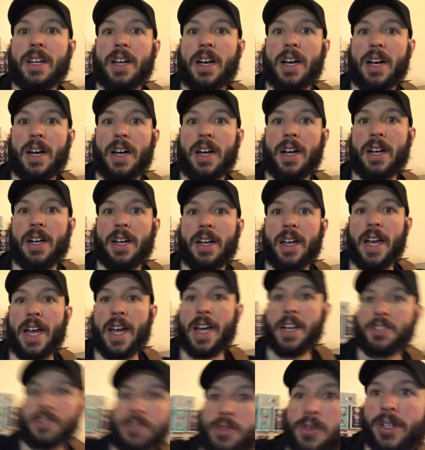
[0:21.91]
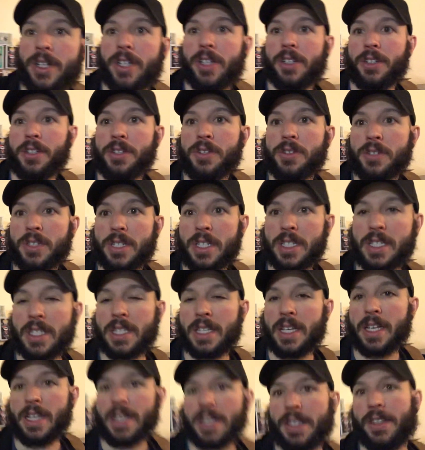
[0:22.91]
Azrael used to
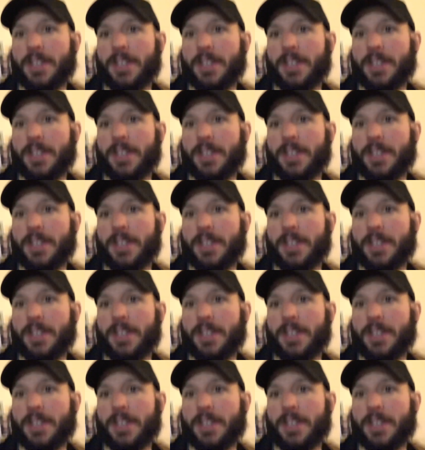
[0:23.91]
sit,